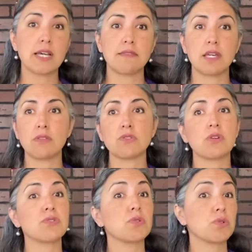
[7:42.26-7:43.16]
Then there's
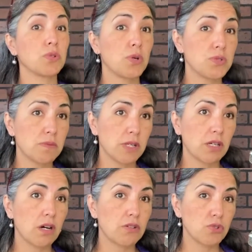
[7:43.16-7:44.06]
also glucosamine
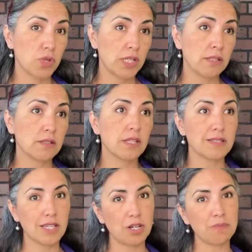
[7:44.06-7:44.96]
chondroitin
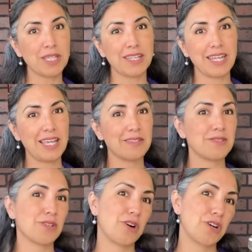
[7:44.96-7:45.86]
that's helping enhance
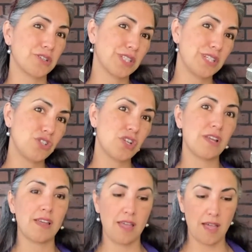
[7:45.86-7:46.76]
the cartilage.
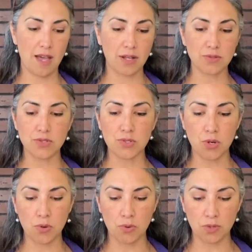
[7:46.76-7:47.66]
And
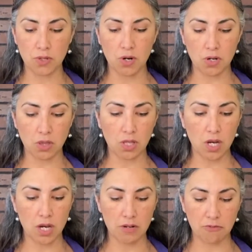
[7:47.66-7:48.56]
so there are a
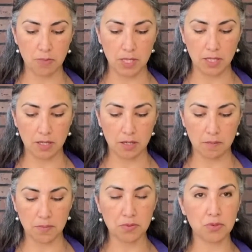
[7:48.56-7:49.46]
lot of big
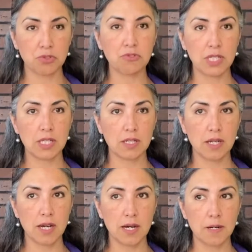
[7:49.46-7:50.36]

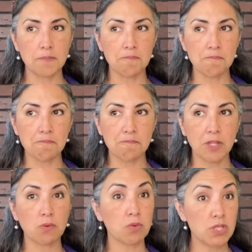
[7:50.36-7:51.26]
proven
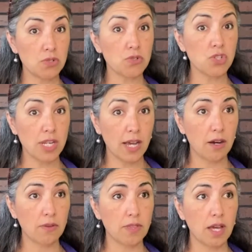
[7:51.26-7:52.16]
research
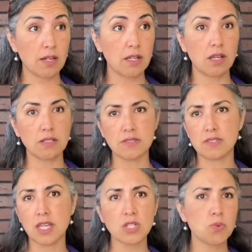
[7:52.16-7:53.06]
now that a
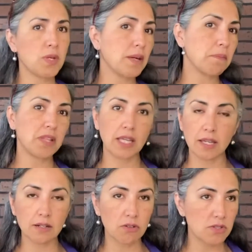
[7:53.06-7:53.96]
6-week
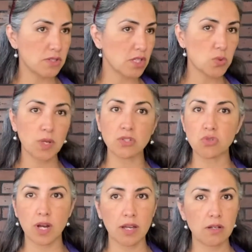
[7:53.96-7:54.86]
plan or a 6-week
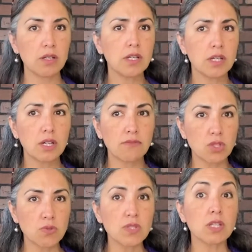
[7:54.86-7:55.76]
trial of
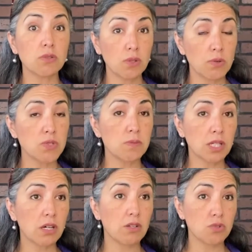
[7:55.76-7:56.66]
using
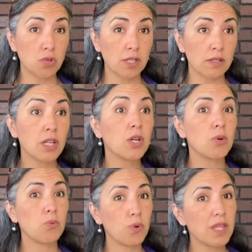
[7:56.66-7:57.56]
glucosamine chondroitin
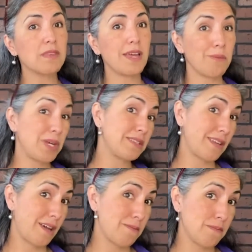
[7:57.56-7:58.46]
with
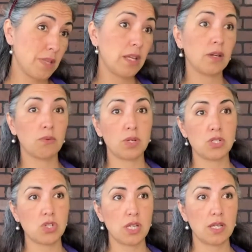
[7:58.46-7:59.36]
MSM, which